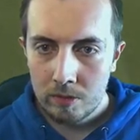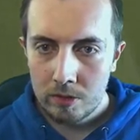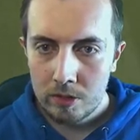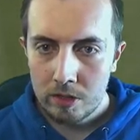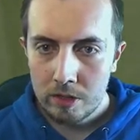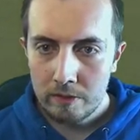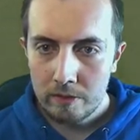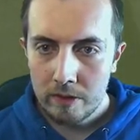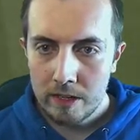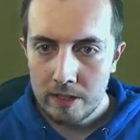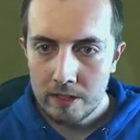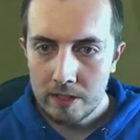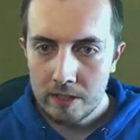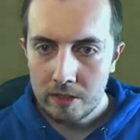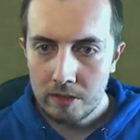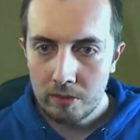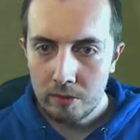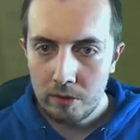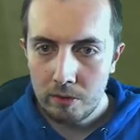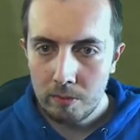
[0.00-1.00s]
Felix is
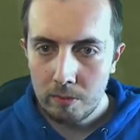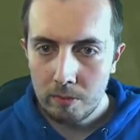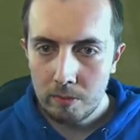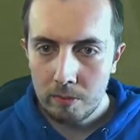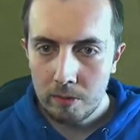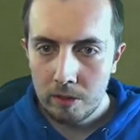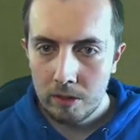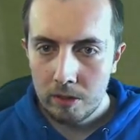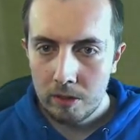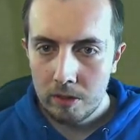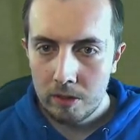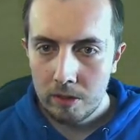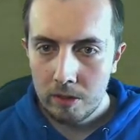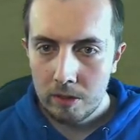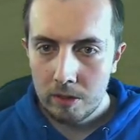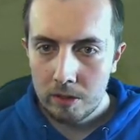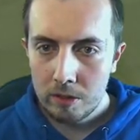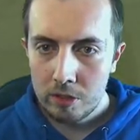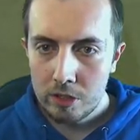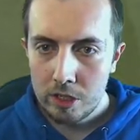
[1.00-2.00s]
through.
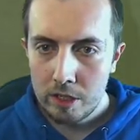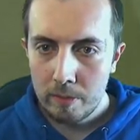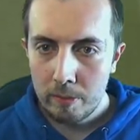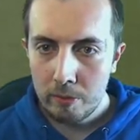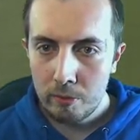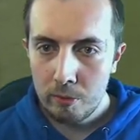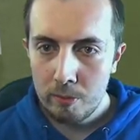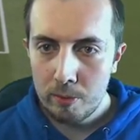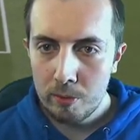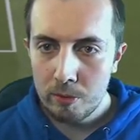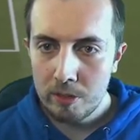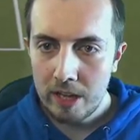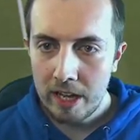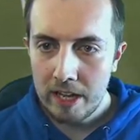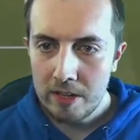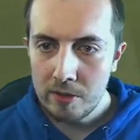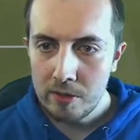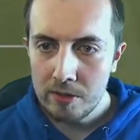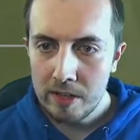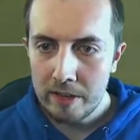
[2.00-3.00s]
Dip through ball to
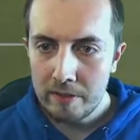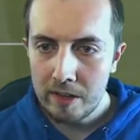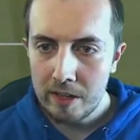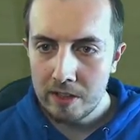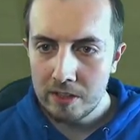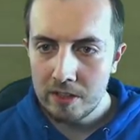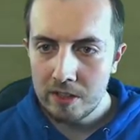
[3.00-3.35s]
Jesus Navas.